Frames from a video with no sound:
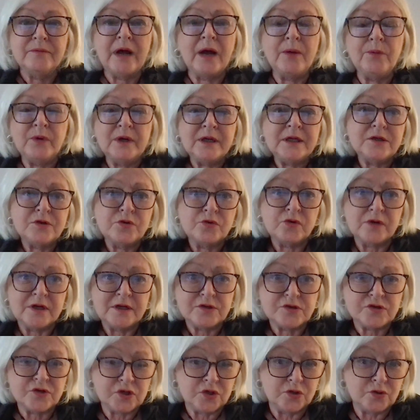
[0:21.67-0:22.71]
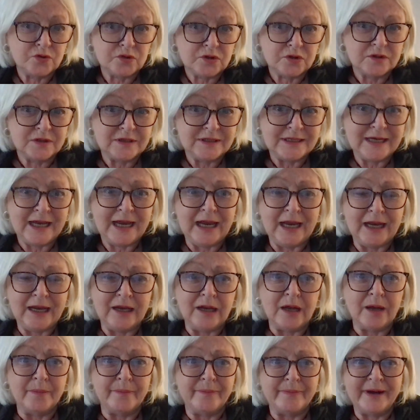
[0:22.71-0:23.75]
I want to address you today
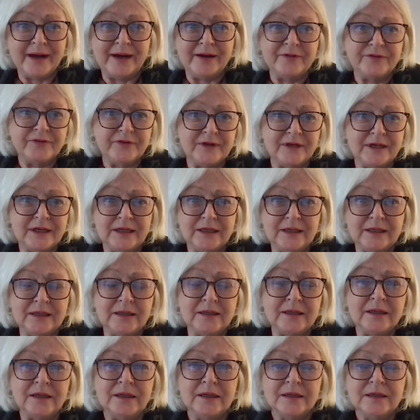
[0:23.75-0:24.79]
about the